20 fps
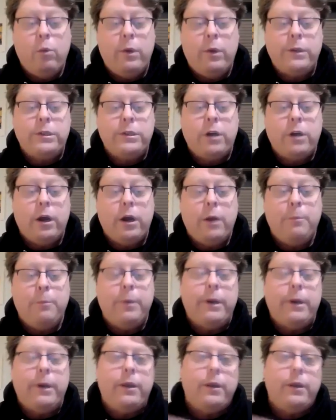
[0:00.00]
will start up,
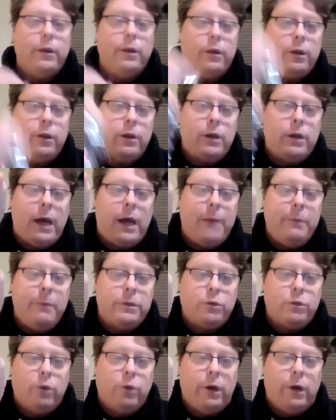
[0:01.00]
but the time
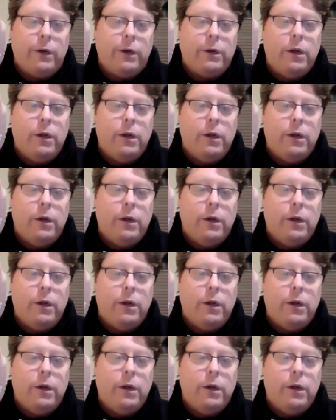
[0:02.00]
is wrong.